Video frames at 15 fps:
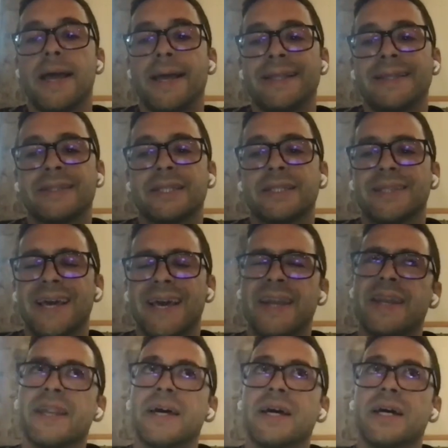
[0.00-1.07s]
And
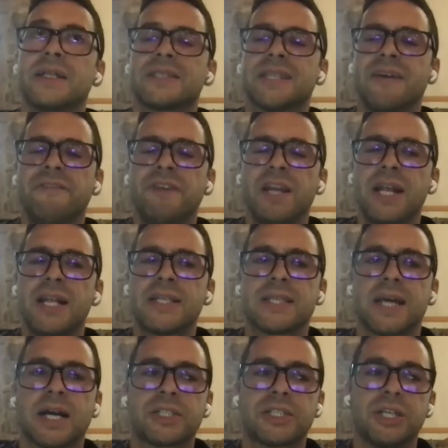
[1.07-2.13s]
then something else
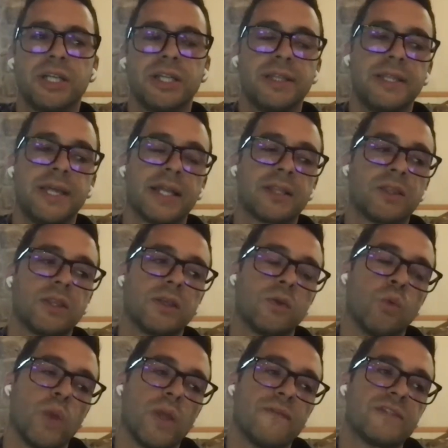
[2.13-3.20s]
actually that
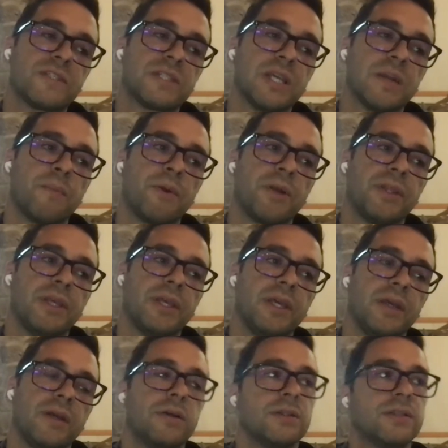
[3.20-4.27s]
we've seen
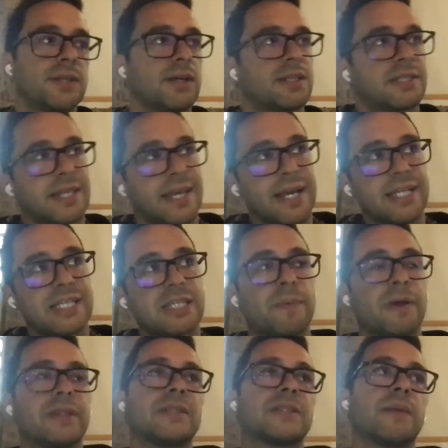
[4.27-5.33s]
pretty good success,
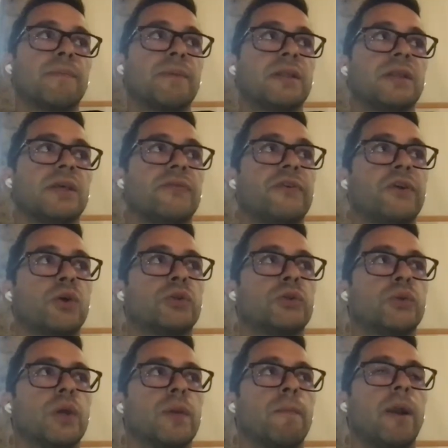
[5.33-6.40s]
but it's a bit
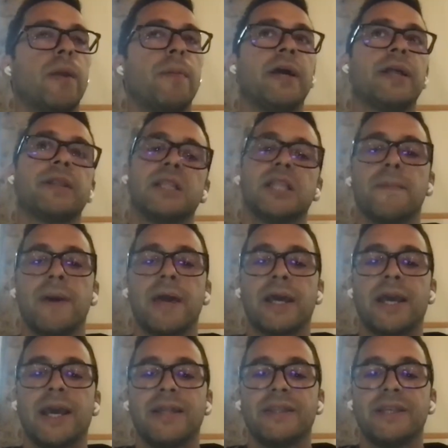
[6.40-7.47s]
difficult to implement in the
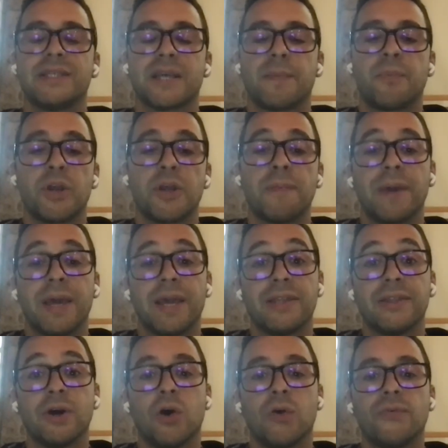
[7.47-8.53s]
backend, is a
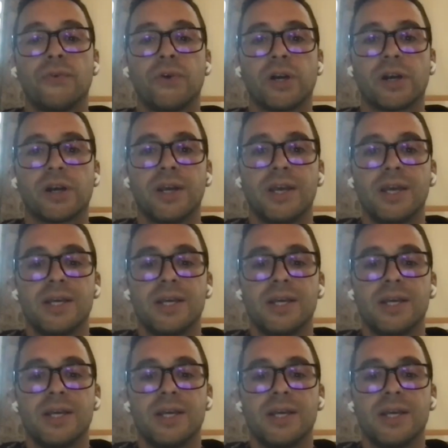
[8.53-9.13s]
prepaid offer.